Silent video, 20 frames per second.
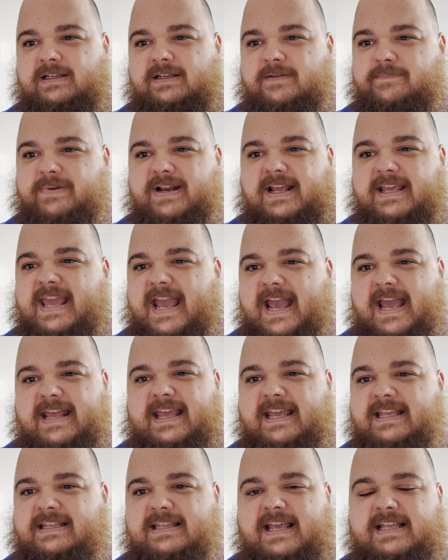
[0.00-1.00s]
But again,
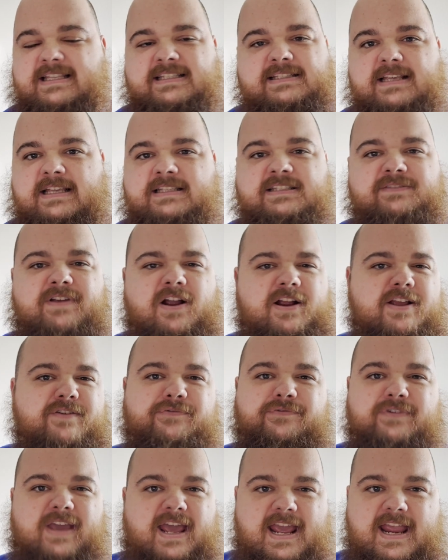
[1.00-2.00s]
it's very
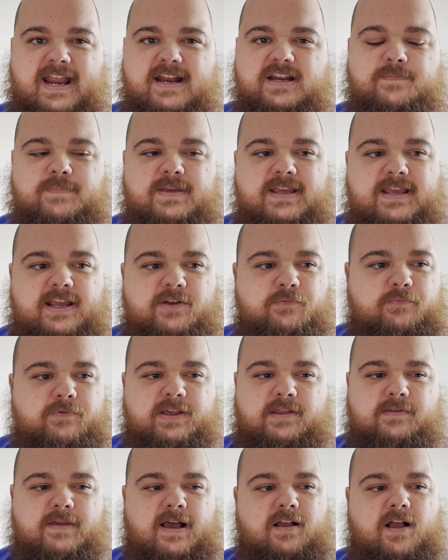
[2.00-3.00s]
vague to begin
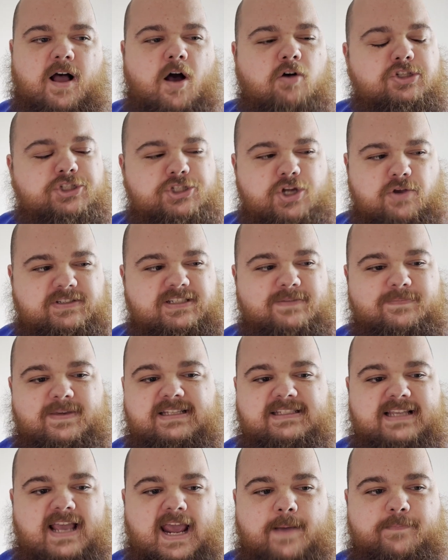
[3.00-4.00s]
with. I'll show some
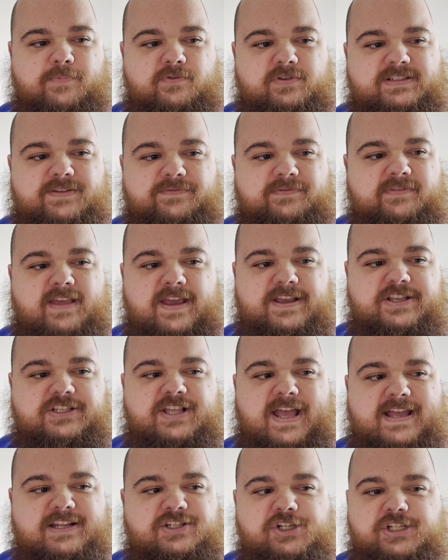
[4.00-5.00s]
examples of things
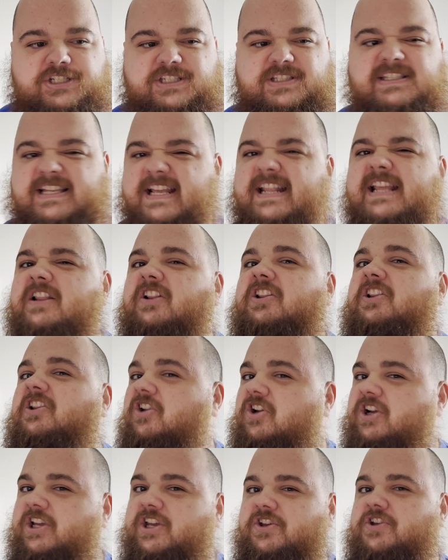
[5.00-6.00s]
that just didn't
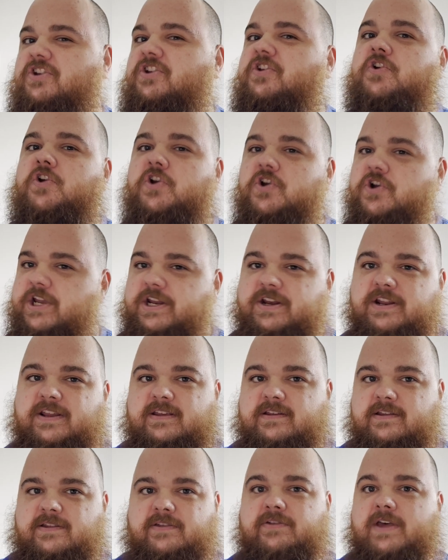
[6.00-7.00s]
look
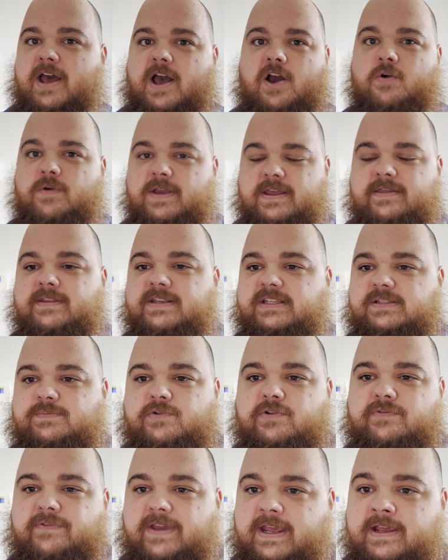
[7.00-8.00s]
good, though, in this
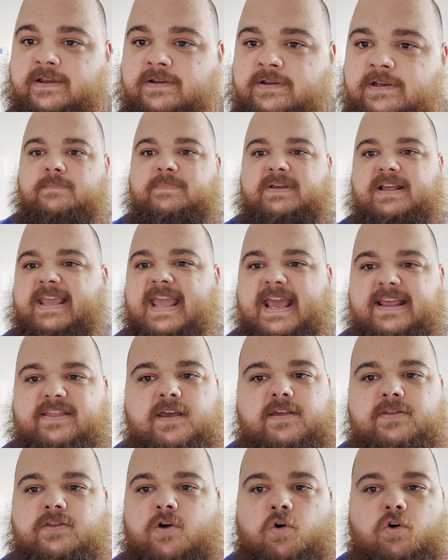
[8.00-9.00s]
movie. But again,
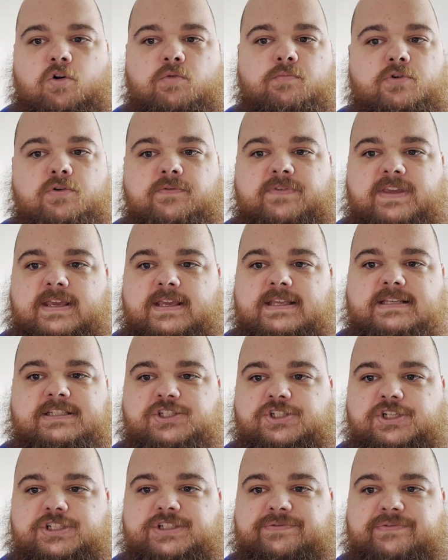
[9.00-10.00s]
the whole movie is
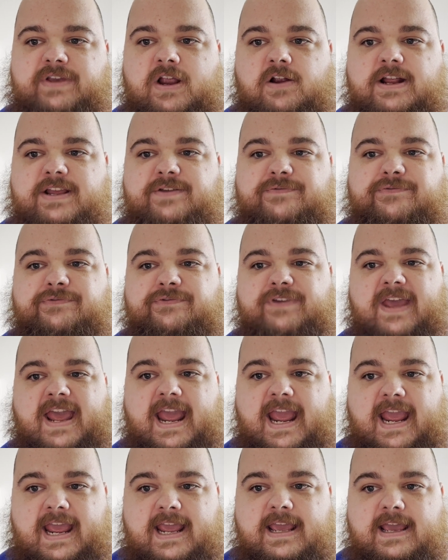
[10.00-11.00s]
just very
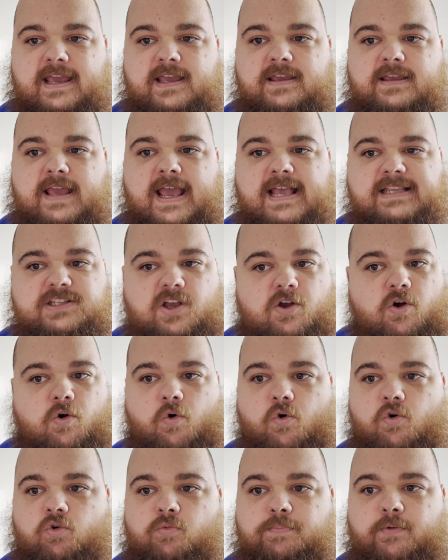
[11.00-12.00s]
vague as a
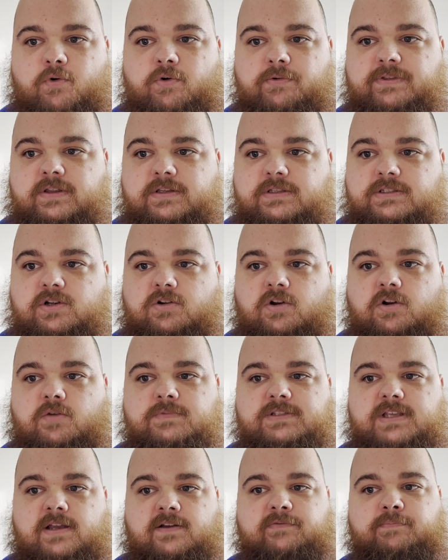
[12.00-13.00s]
whole, both in
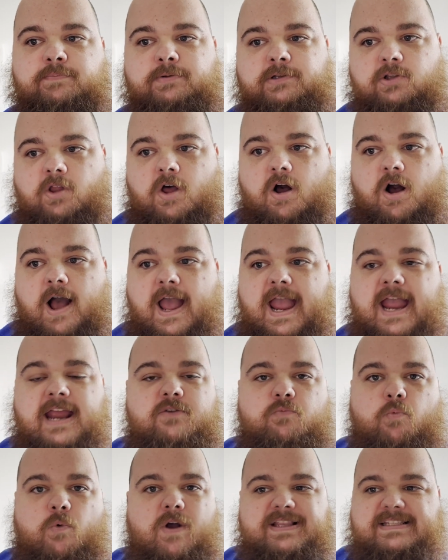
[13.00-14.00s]
terms of plot
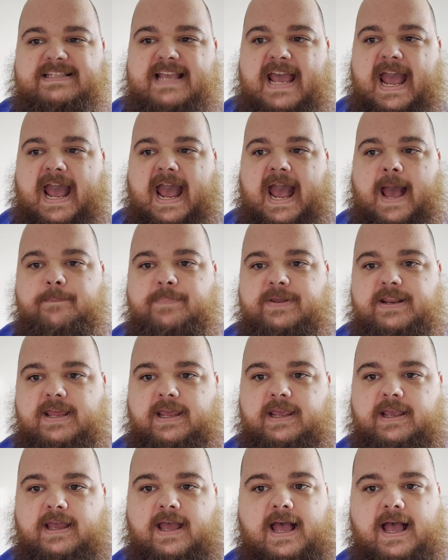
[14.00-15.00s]
and what's
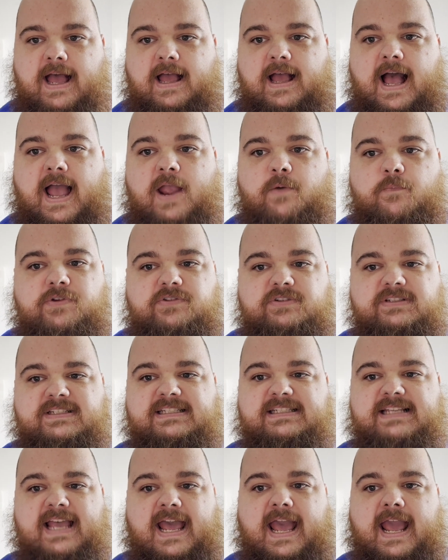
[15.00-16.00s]
happening. I will
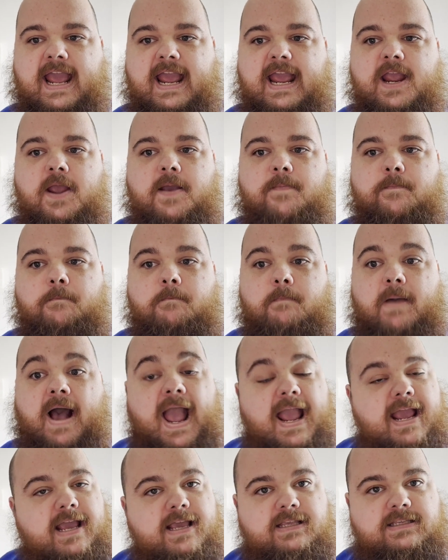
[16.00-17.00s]
say
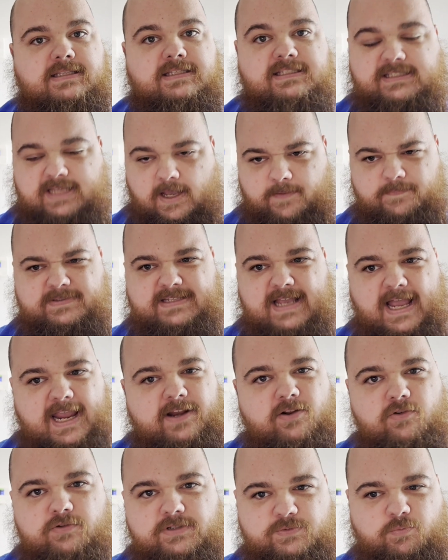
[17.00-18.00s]
my
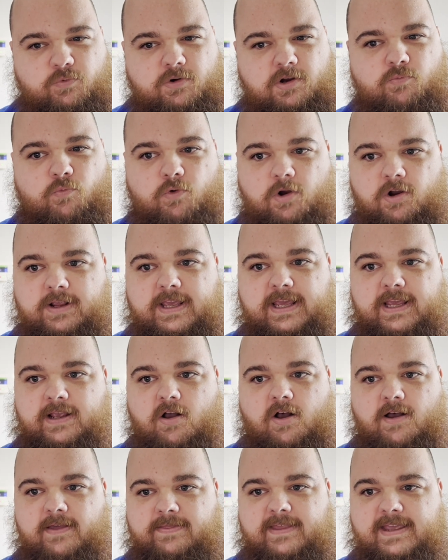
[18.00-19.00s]
subtitles weren't working
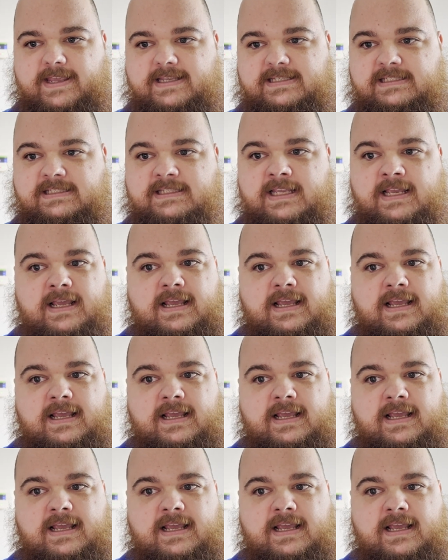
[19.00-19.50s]
on this.